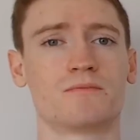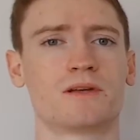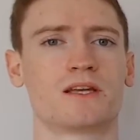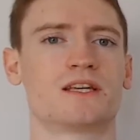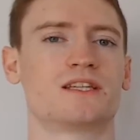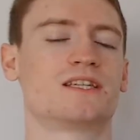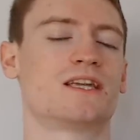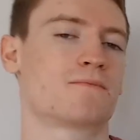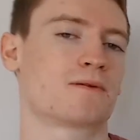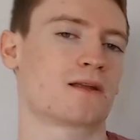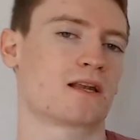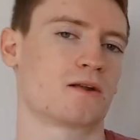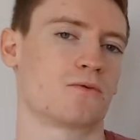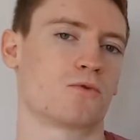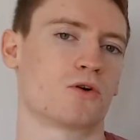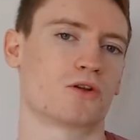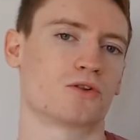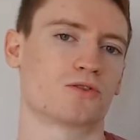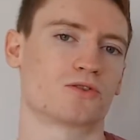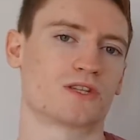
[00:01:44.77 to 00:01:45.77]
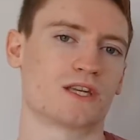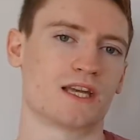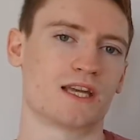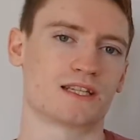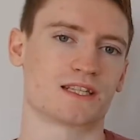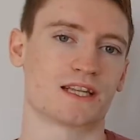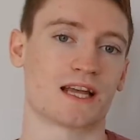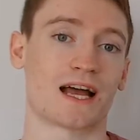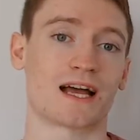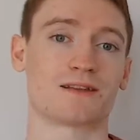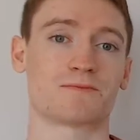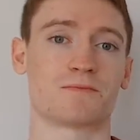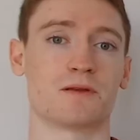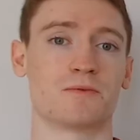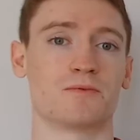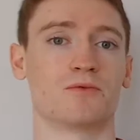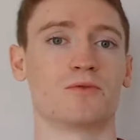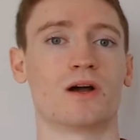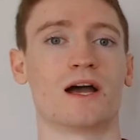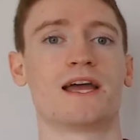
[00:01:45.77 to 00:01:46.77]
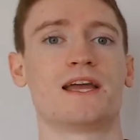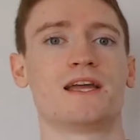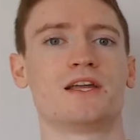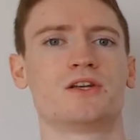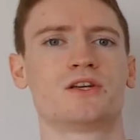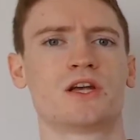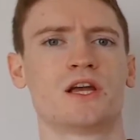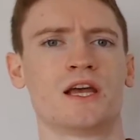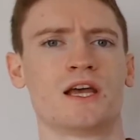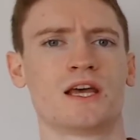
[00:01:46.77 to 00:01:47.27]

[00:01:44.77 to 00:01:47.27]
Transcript: because typically what you'll see is that as people age,